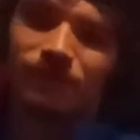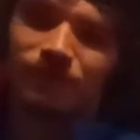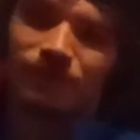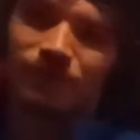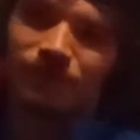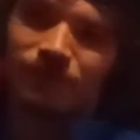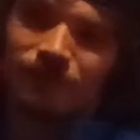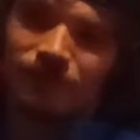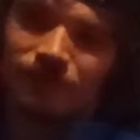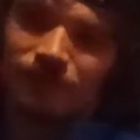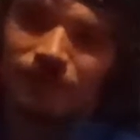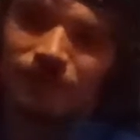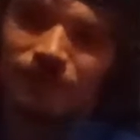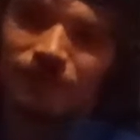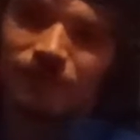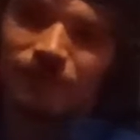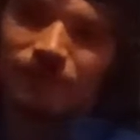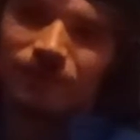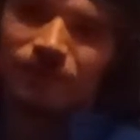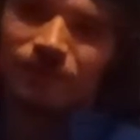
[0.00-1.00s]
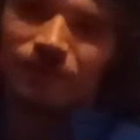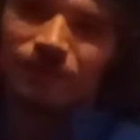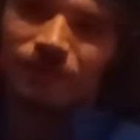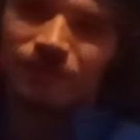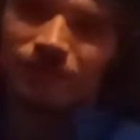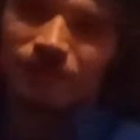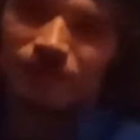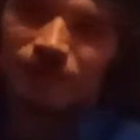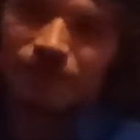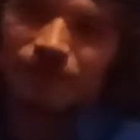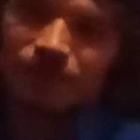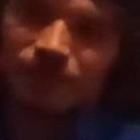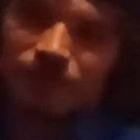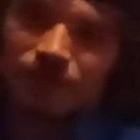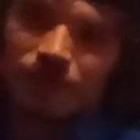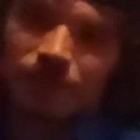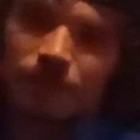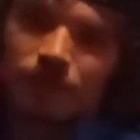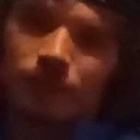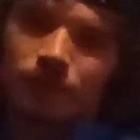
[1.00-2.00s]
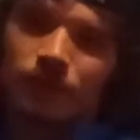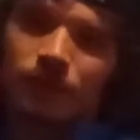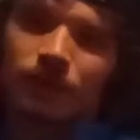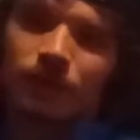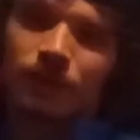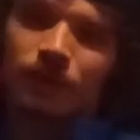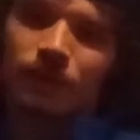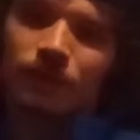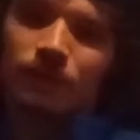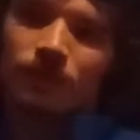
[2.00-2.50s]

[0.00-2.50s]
Nobody speaks.